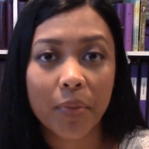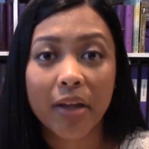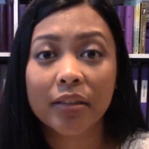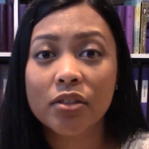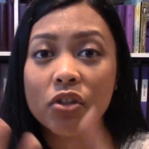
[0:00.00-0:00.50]

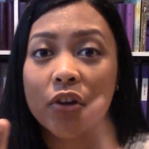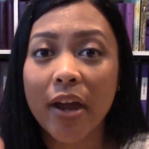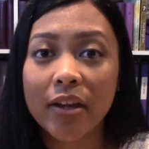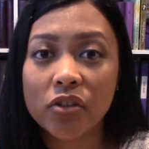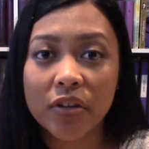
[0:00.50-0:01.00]
Practice your
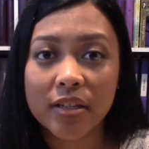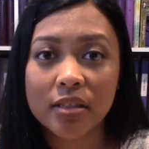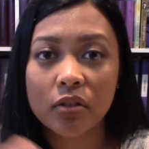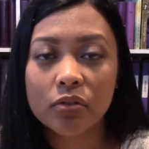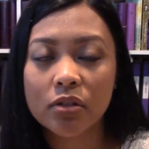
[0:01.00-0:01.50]
address.
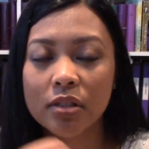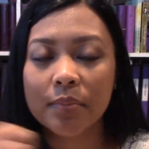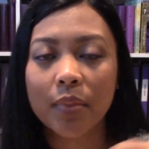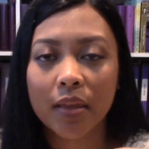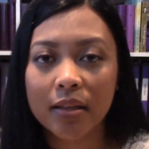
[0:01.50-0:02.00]
Those are
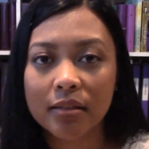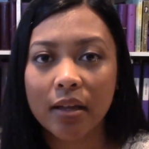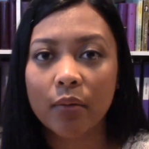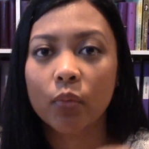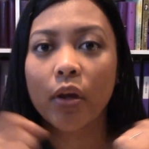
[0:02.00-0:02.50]
some things
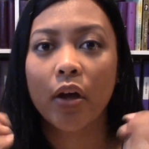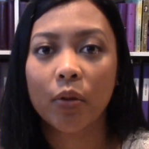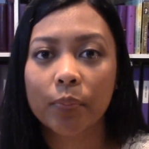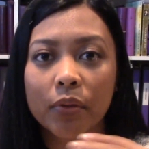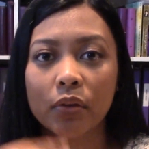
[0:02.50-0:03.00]
that will
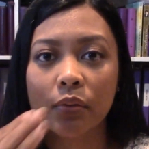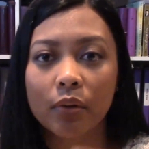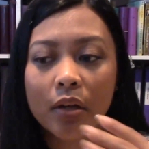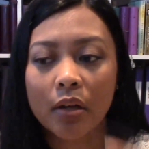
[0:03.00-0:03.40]
help you